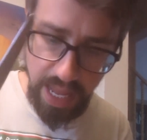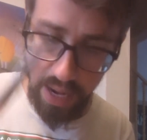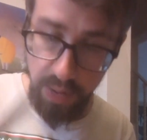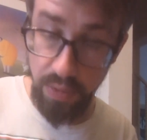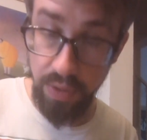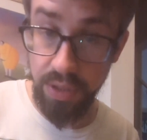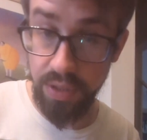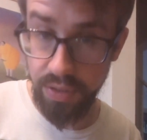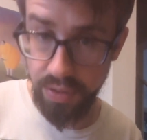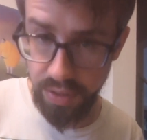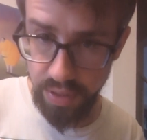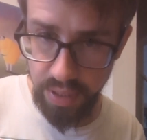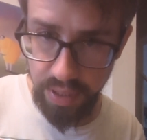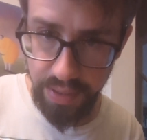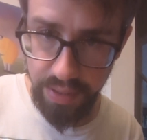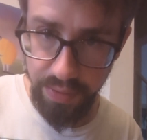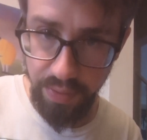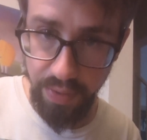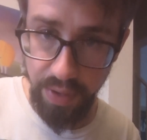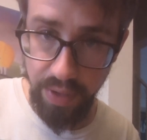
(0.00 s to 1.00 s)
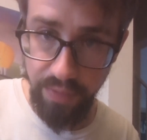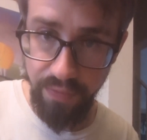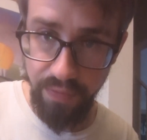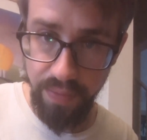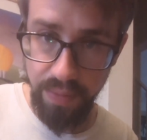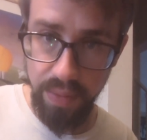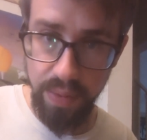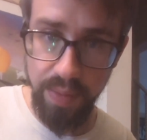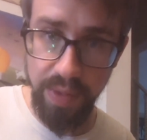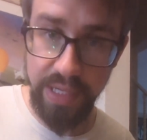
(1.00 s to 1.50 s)
then there's a
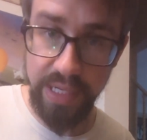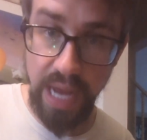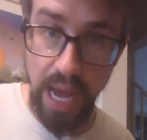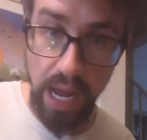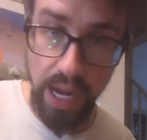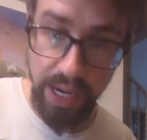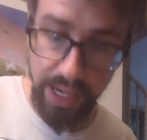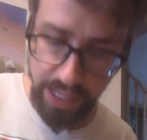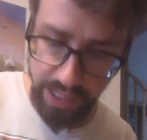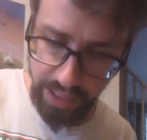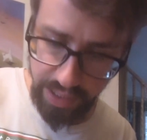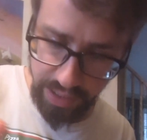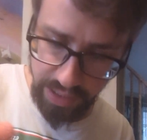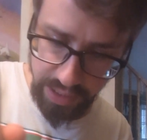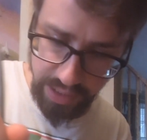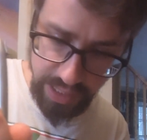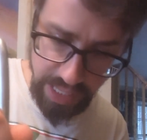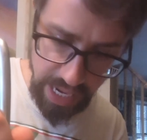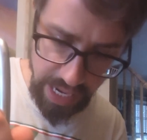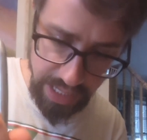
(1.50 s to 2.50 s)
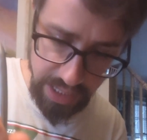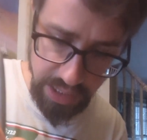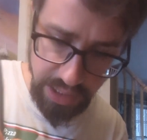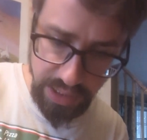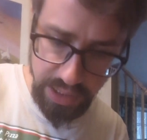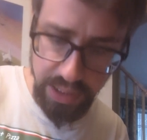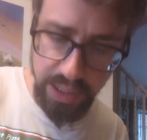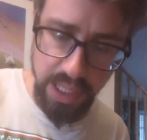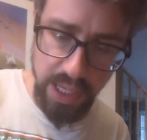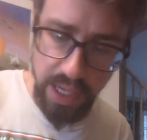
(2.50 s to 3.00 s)
metallic
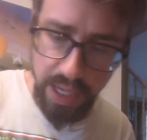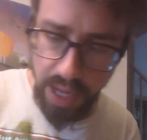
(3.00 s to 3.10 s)
taste.